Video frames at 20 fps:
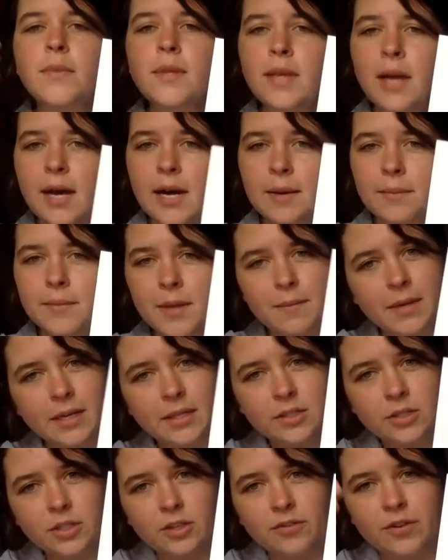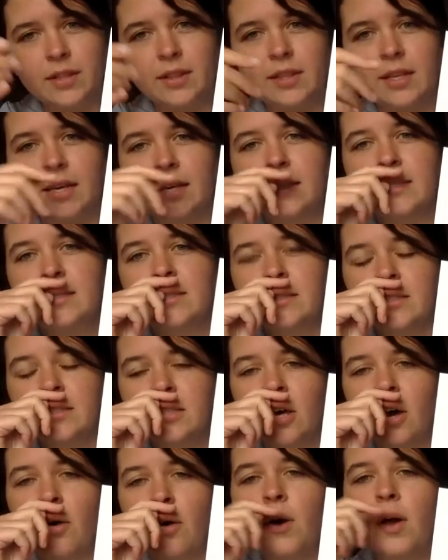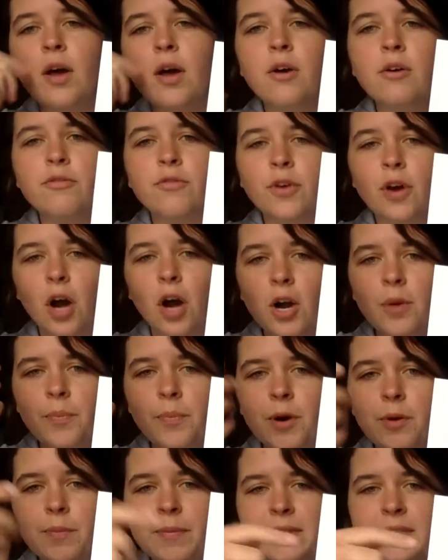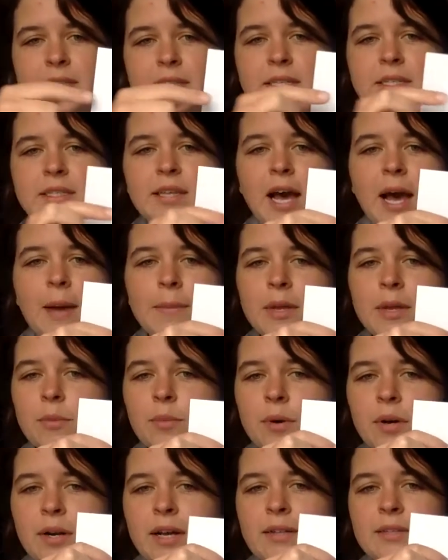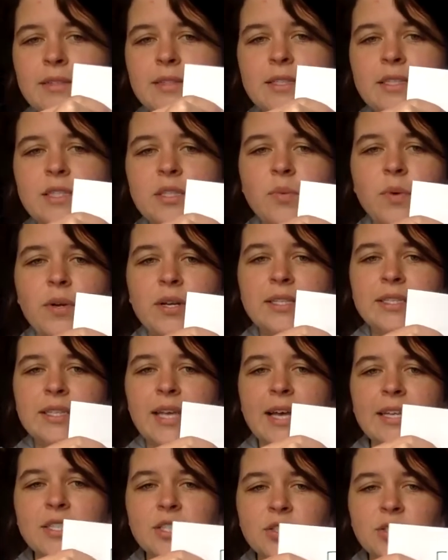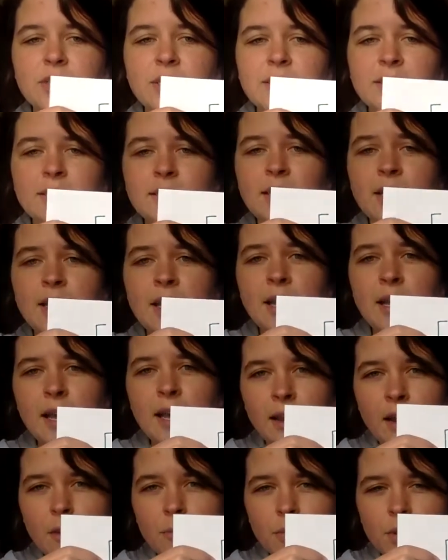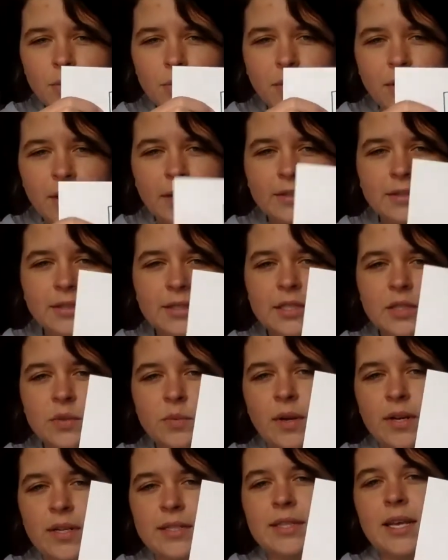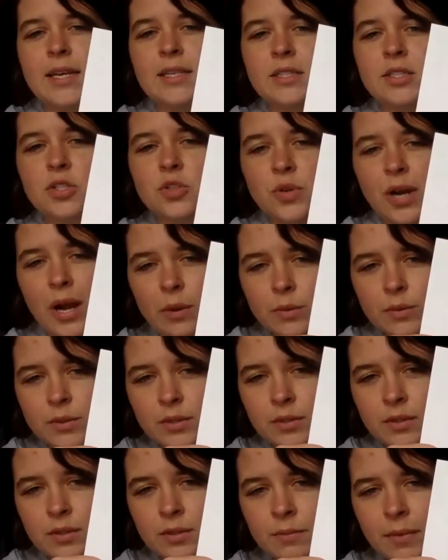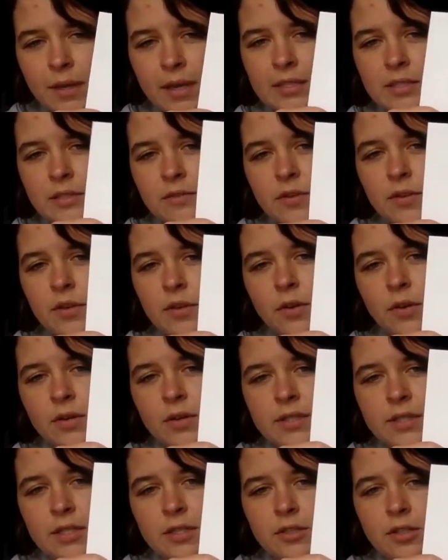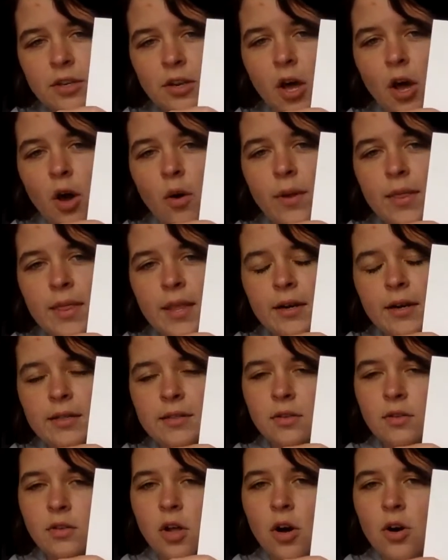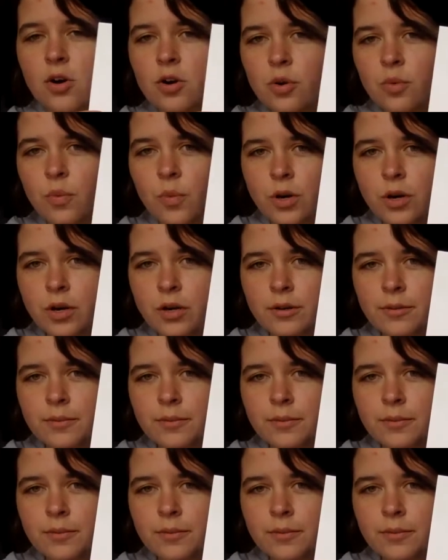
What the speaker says: they mean two different things. So for our purposes, I'm going to pronounce this one as estrus, and I'm going to pronounce this one as estrus, because if you notice there's an O in there, it's a longer word.